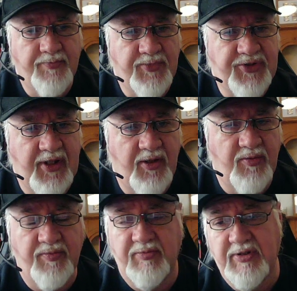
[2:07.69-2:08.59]
So
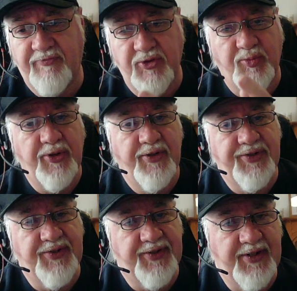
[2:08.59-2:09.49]
if you
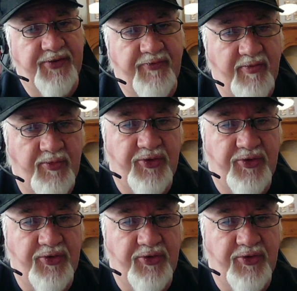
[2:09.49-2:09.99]
purchase this from